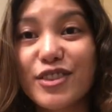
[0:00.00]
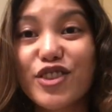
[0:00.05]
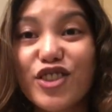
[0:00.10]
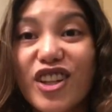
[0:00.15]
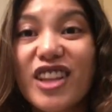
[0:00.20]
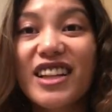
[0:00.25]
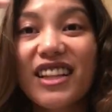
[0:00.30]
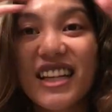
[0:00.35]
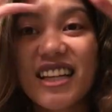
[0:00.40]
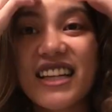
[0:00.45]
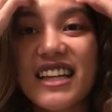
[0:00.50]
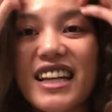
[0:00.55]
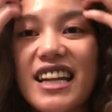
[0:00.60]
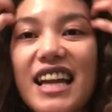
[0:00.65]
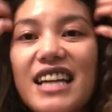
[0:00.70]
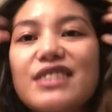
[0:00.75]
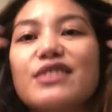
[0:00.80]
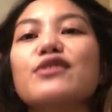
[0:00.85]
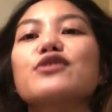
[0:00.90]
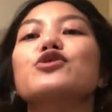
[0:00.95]
Yun ang
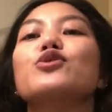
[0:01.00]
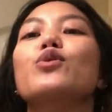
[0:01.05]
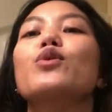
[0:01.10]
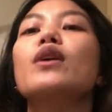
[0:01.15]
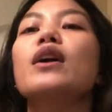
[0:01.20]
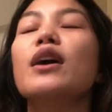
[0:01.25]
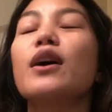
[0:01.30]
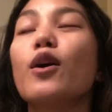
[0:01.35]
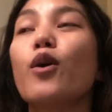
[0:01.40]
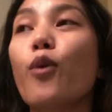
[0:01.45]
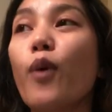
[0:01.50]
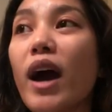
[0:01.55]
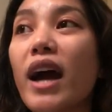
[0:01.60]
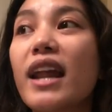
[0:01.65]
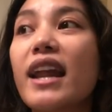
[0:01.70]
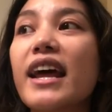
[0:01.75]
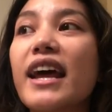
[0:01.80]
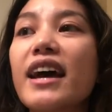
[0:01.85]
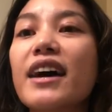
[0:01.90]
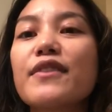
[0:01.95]
na-realize ko. So,
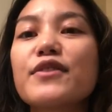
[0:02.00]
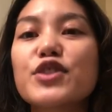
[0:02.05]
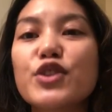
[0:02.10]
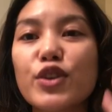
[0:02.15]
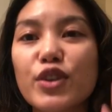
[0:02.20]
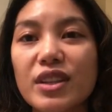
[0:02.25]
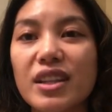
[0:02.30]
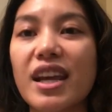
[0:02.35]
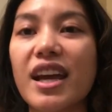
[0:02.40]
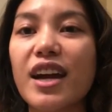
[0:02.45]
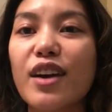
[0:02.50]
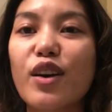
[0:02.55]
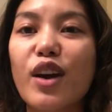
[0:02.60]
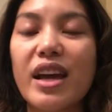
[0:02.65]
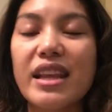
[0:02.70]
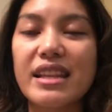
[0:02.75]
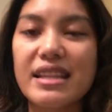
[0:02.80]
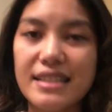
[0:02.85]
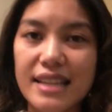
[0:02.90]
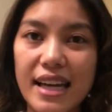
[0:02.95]
while I have short hair,
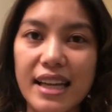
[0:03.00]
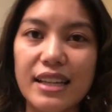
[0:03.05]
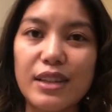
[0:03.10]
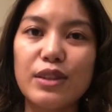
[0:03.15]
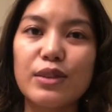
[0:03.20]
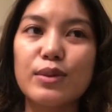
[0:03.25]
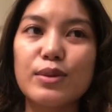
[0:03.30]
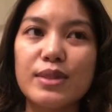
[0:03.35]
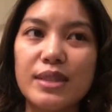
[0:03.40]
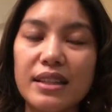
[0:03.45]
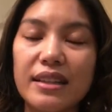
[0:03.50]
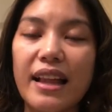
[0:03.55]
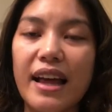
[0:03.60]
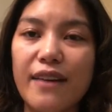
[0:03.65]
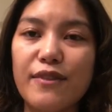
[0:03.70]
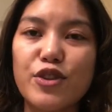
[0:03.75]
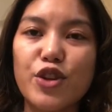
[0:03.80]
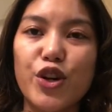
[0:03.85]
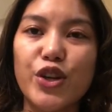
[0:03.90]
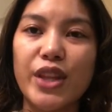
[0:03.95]
I decide to still
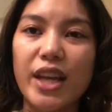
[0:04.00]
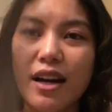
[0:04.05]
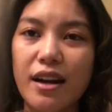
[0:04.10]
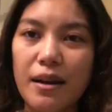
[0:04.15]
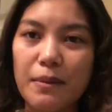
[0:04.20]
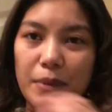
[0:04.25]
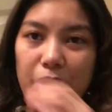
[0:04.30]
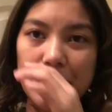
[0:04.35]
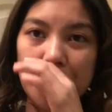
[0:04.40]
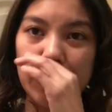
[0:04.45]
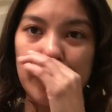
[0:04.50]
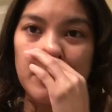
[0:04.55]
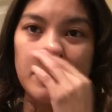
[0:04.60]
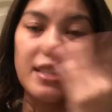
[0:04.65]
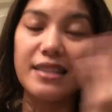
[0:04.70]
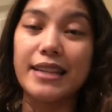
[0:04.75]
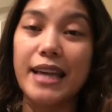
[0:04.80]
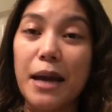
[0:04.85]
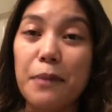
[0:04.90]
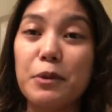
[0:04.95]
have short hair. I'm gonna use
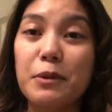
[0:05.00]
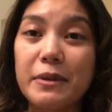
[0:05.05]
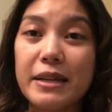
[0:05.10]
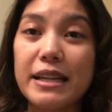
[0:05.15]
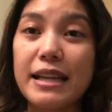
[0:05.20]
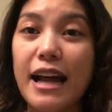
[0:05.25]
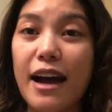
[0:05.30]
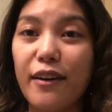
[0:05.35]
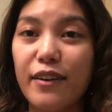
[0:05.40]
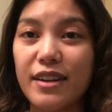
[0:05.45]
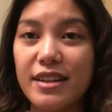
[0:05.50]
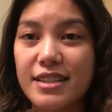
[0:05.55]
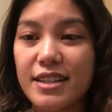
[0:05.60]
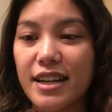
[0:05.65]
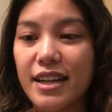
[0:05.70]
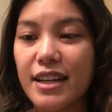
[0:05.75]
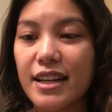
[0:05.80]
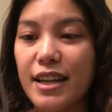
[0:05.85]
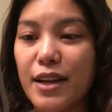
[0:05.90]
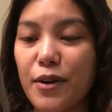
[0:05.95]
this. Kaya bumili na ako ng
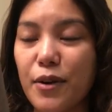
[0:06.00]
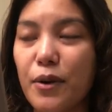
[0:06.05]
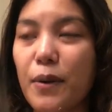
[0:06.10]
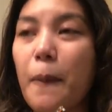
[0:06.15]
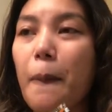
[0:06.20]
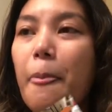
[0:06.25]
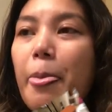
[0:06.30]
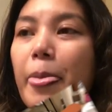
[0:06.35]
sarili ko.